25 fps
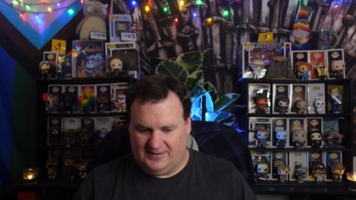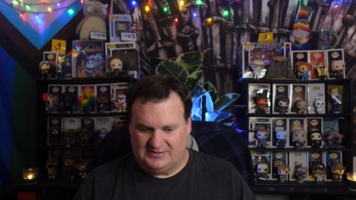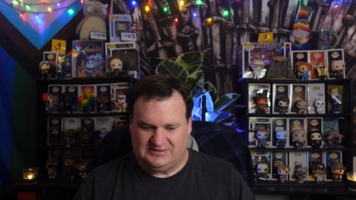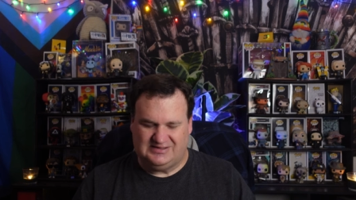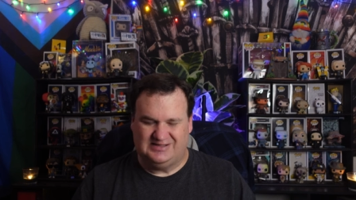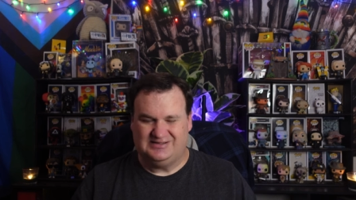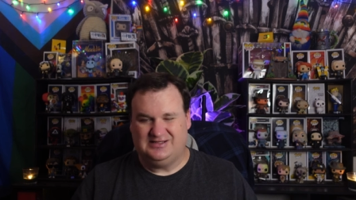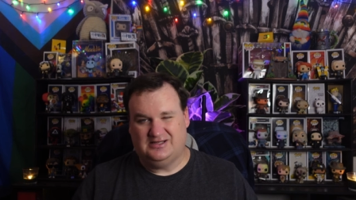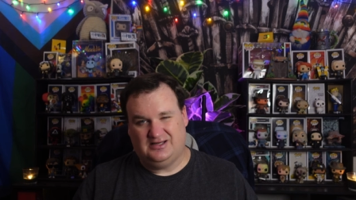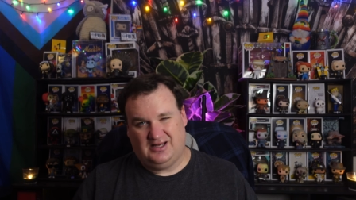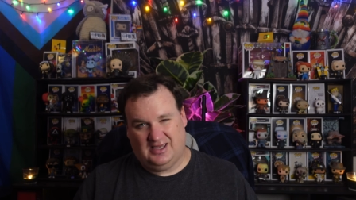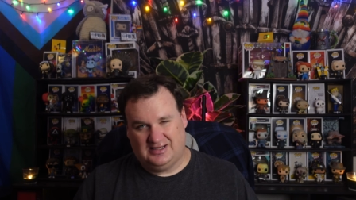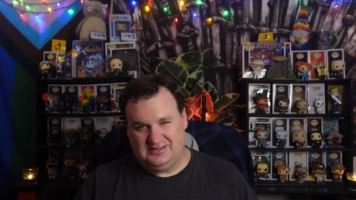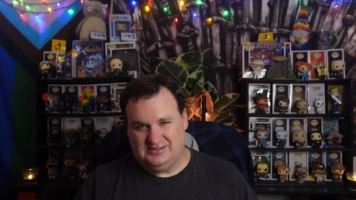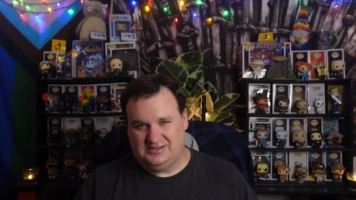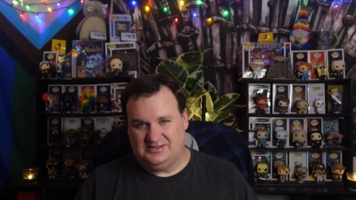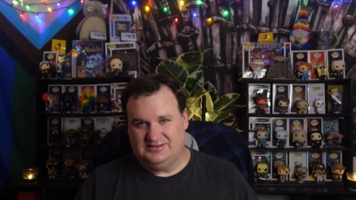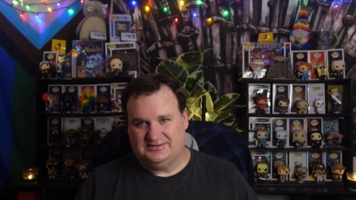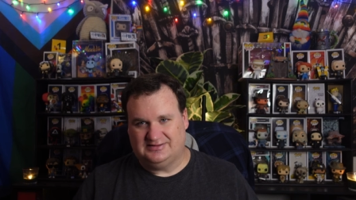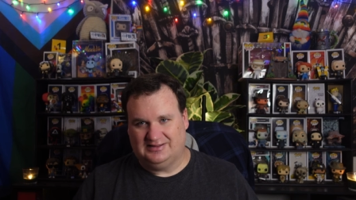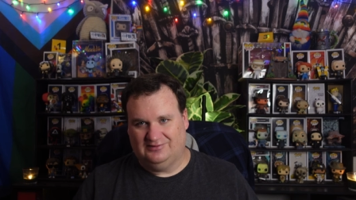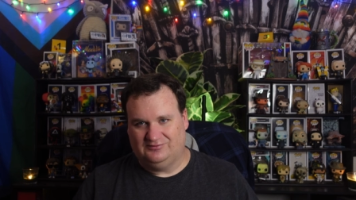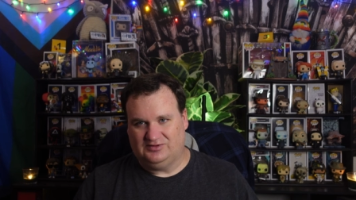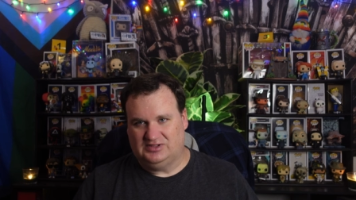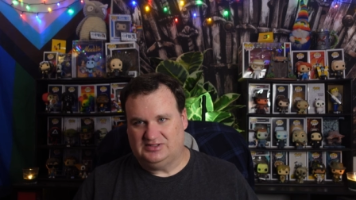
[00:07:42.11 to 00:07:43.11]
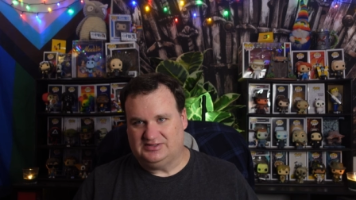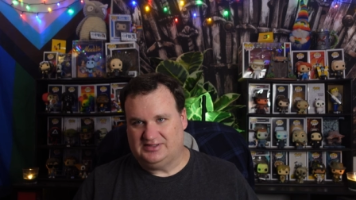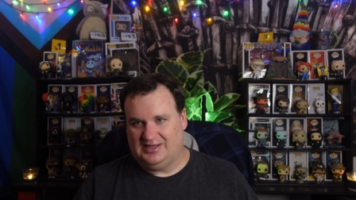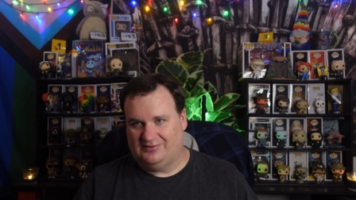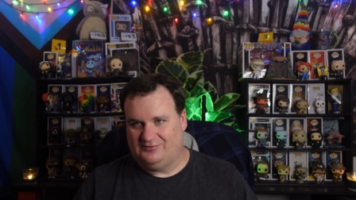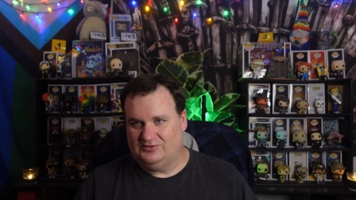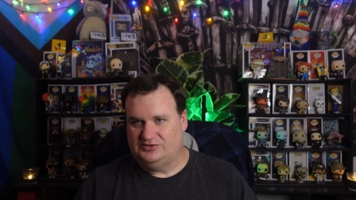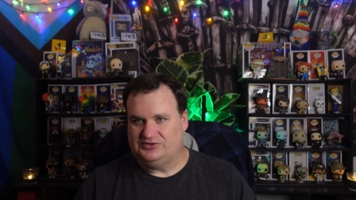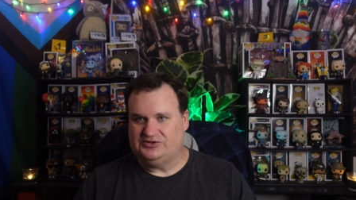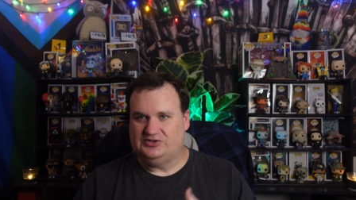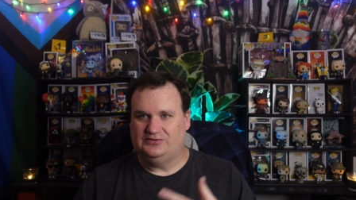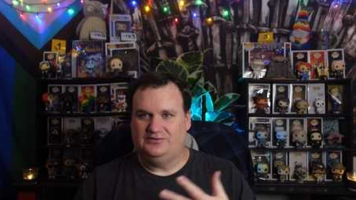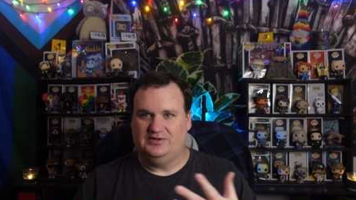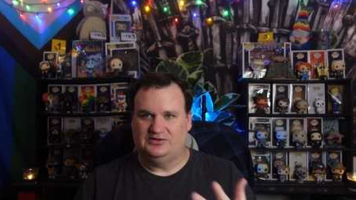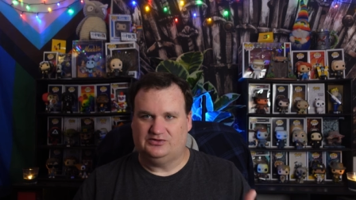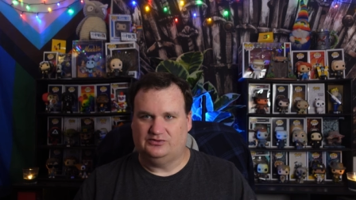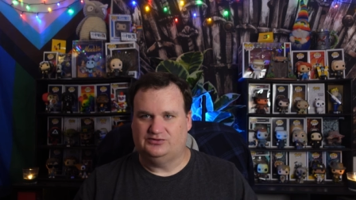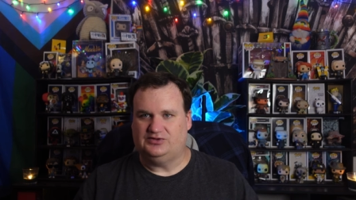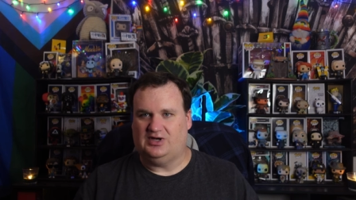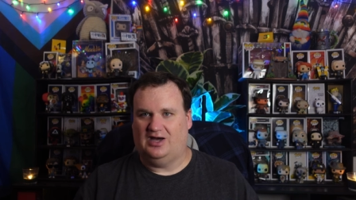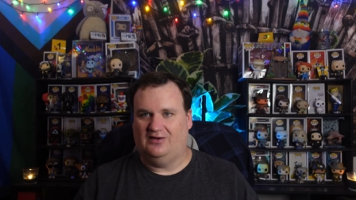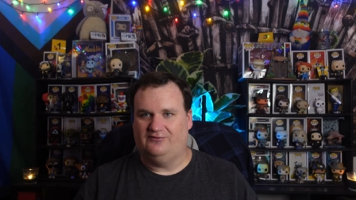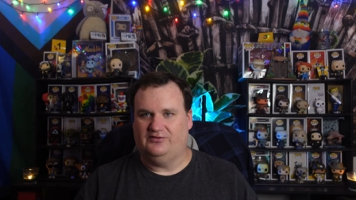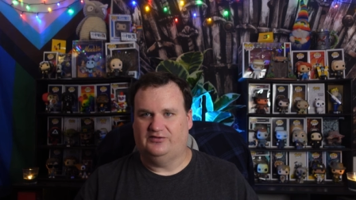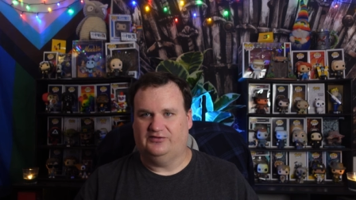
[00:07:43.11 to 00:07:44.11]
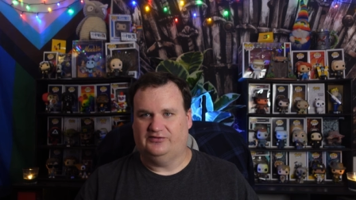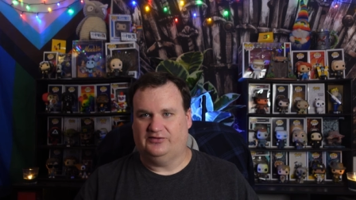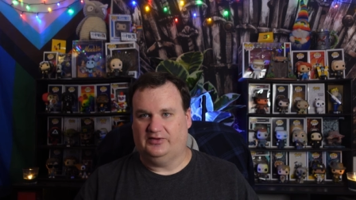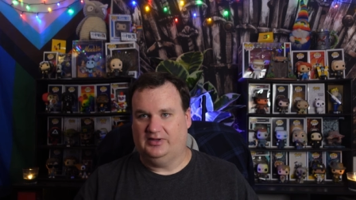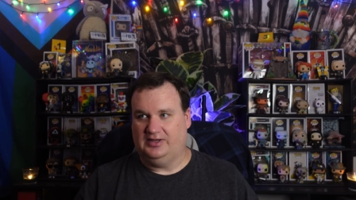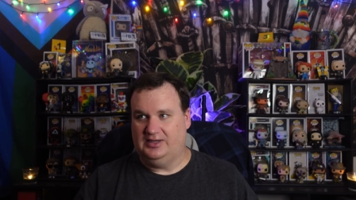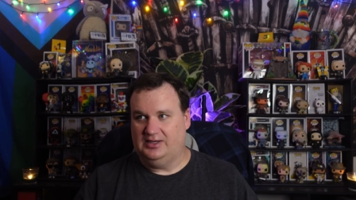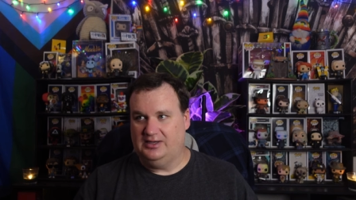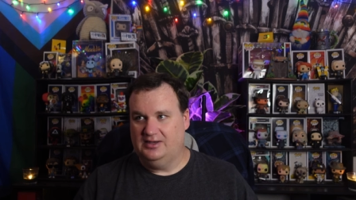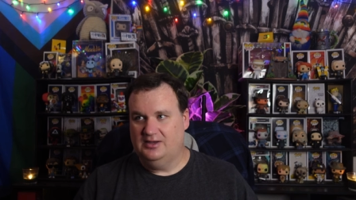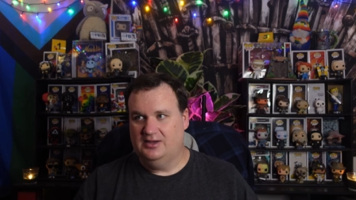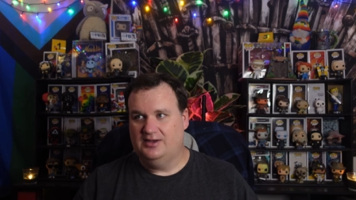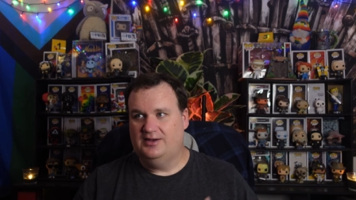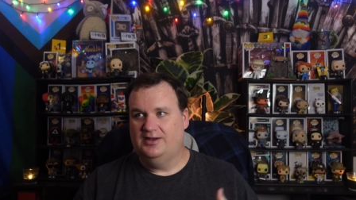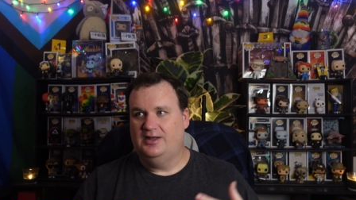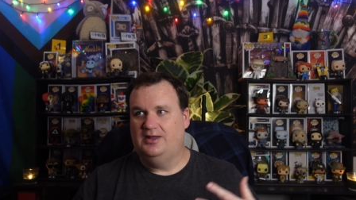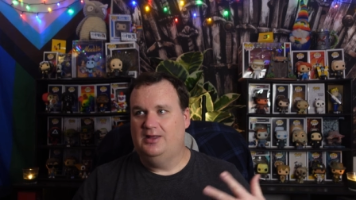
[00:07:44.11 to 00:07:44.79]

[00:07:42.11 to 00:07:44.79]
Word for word: This is in 1977, so this was obviously